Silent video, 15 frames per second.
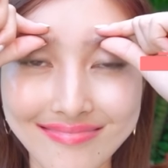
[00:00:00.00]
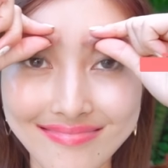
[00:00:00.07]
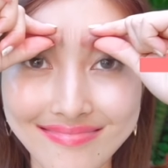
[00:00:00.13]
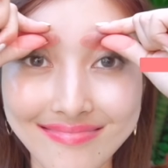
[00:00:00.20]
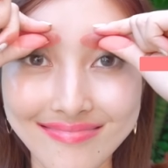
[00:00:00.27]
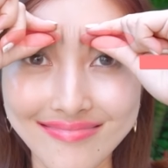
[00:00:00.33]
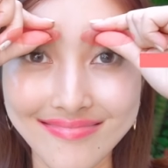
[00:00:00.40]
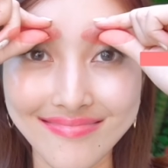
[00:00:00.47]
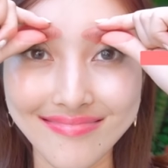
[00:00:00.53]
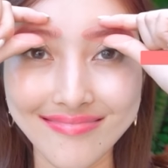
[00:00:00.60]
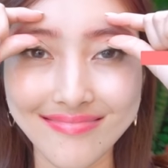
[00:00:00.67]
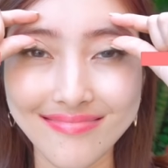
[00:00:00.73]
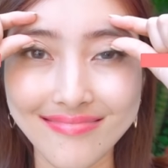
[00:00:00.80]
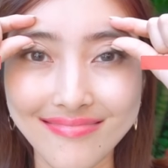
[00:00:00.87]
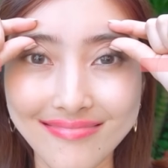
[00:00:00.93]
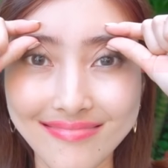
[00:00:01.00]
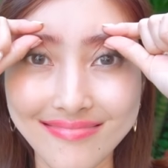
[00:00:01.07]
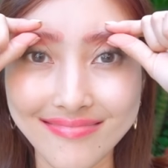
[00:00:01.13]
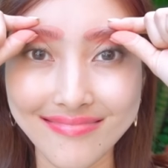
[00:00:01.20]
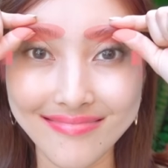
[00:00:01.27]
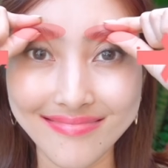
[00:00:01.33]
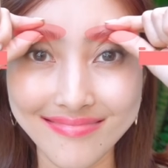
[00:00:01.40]

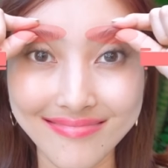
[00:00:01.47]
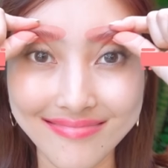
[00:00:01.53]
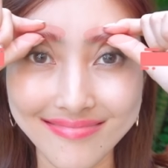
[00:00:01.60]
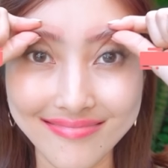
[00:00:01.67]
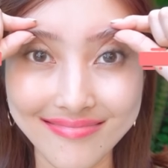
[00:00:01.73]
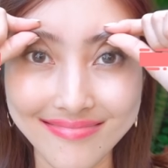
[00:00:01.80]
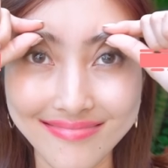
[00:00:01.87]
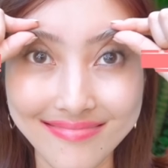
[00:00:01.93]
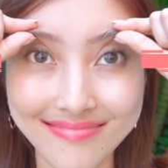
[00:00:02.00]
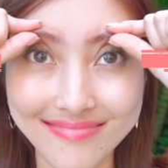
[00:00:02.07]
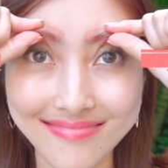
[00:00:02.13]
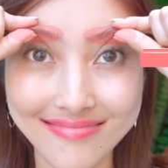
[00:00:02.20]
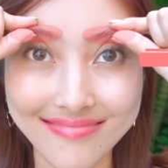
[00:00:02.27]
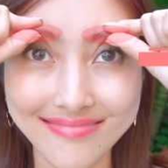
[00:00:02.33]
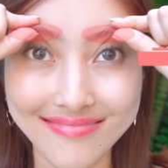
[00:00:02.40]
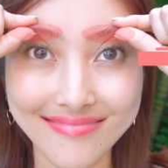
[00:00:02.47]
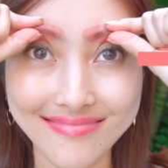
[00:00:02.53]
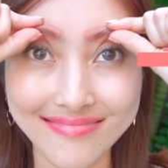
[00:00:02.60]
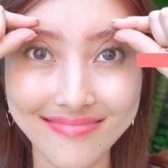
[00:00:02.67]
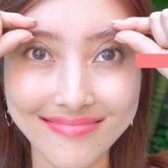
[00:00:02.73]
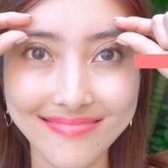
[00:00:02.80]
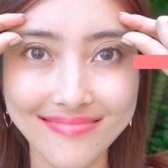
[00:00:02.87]

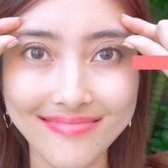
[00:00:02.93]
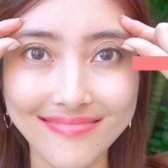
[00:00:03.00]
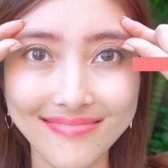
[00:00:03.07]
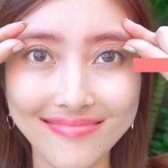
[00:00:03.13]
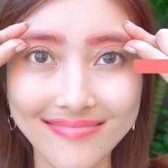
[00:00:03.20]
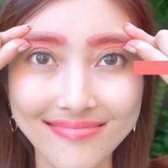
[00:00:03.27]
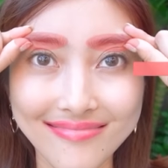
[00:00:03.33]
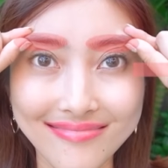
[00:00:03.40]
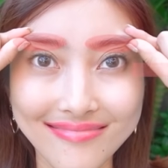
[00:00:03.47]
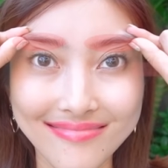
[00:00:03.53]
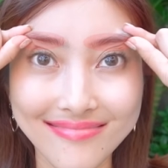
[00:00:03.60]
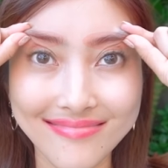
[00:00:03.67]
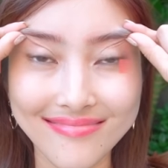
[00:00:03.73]
Nobody speaks.